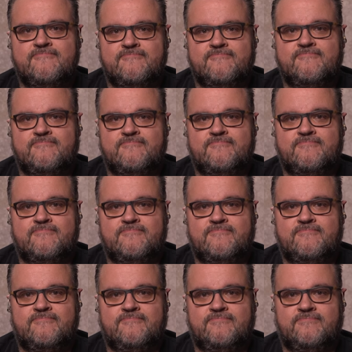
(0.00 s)

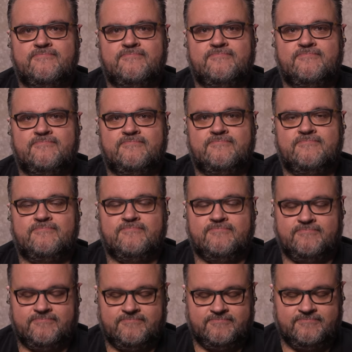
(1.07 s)

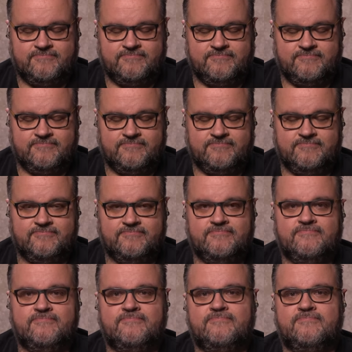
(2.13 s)

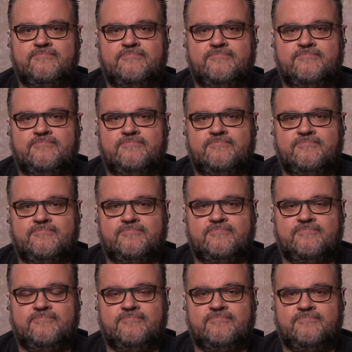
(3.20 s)

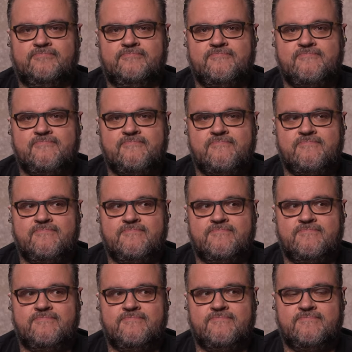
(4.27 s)

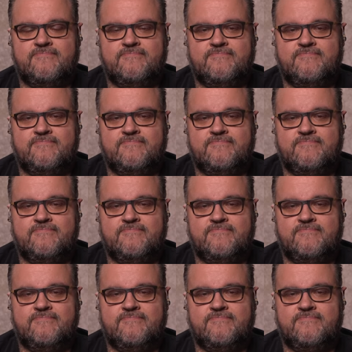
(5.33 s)
(silent)